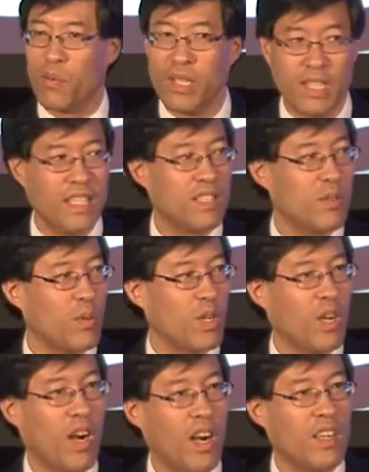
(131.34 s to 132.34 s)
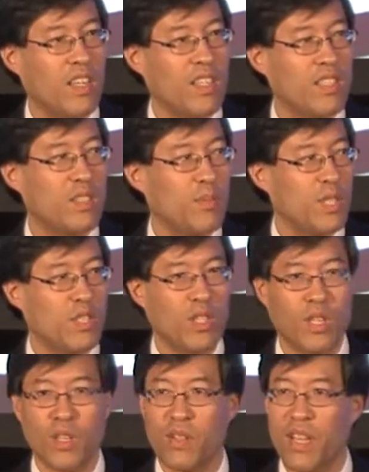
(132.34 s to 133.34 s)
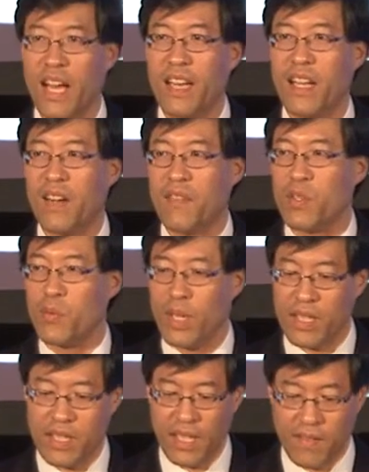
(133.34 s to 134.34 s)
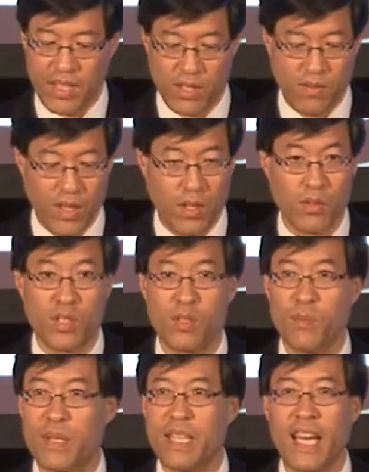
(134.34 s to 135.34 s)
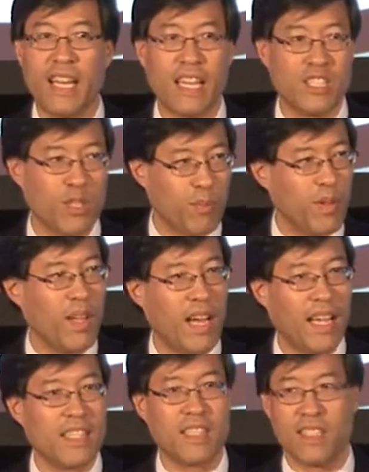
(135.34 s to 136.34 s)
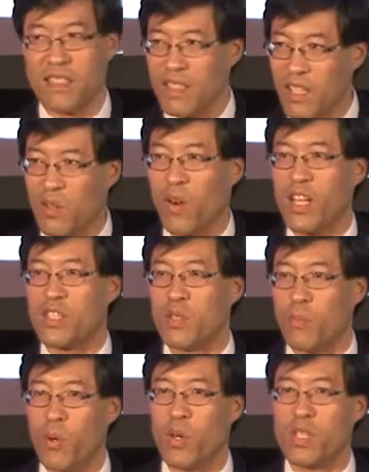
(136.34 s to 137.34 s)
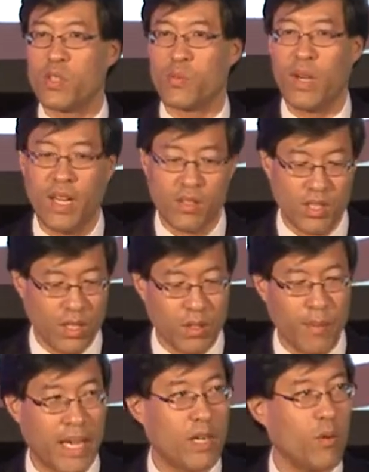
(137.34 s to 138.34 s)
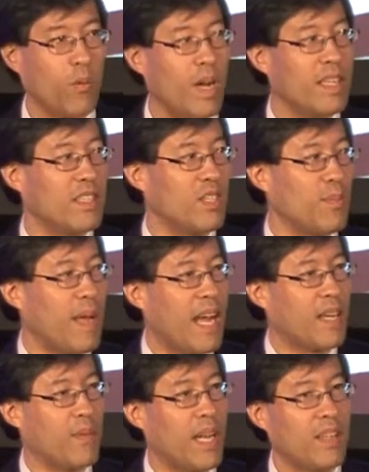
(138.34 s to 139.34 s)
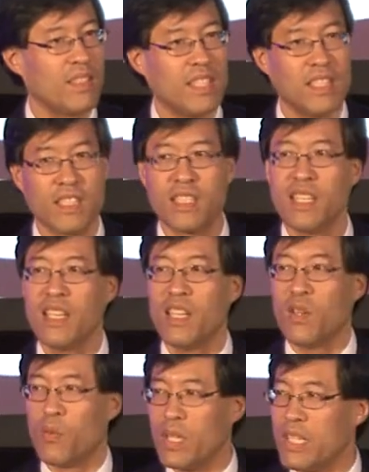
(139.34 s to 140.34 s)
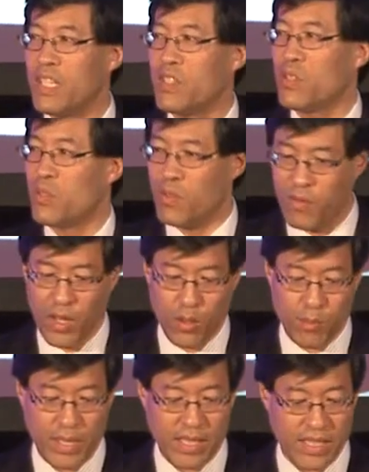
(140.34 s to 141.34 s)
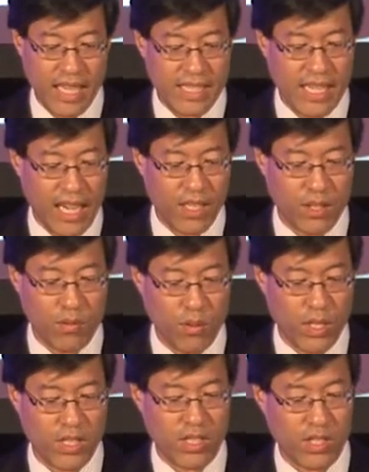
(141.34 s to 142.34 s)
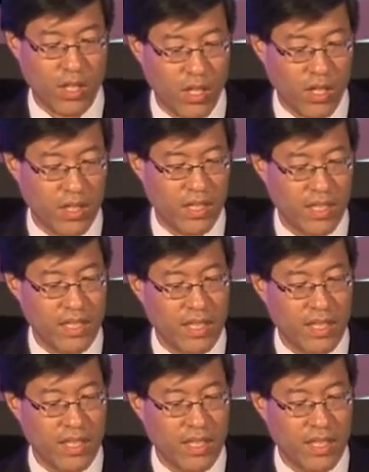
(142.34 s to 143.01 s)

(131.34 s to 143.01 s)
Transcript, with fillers: We need to work harder to be sure that every one of us votes. But that actually applies across the board as well. So no matter what your background is, we need you to vote, because that's how your voice is heard.